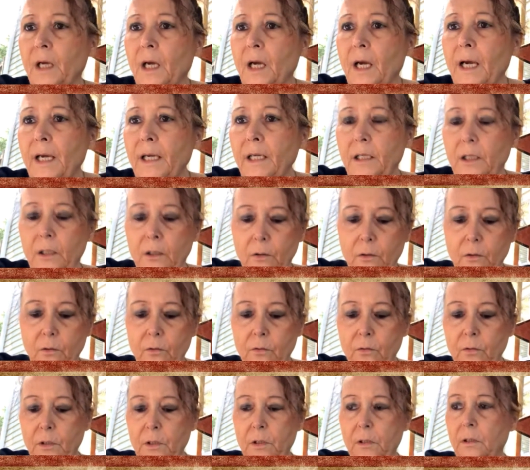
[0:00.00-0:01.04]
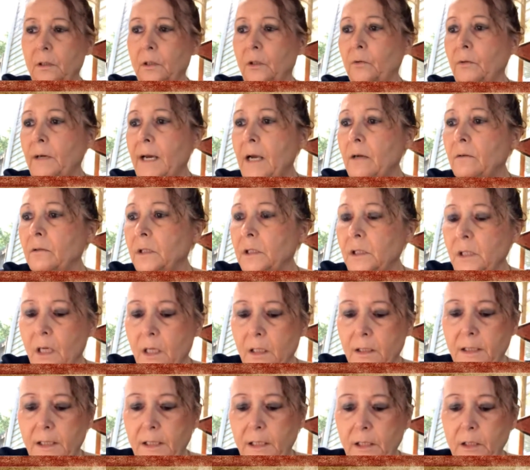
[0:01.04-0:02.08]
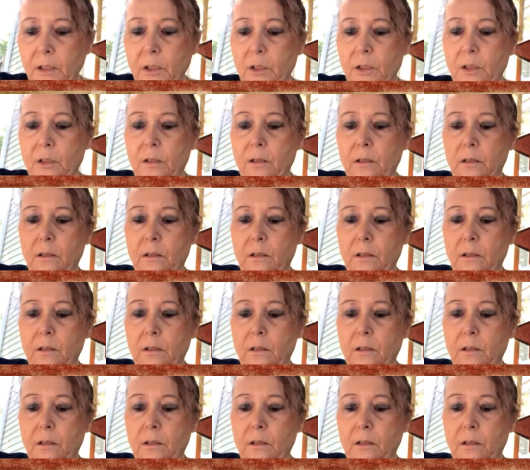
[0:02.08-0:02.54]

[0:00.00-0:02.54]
I use ground sausage